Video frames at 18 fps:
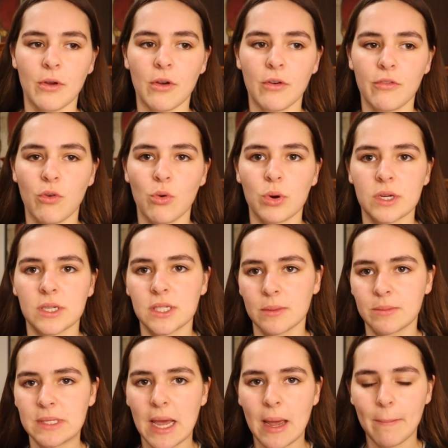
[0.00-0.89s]
for
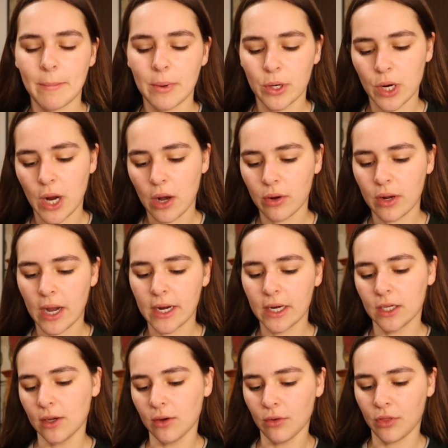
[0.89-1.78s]
September, I'll kind
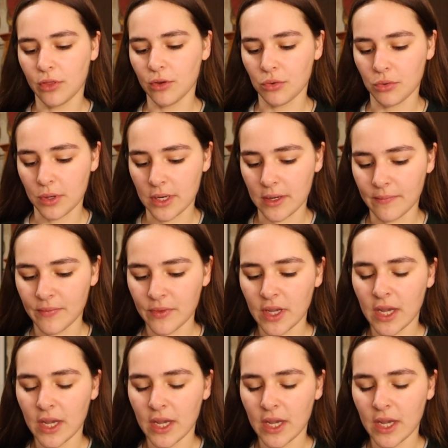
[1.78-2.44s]
of go through and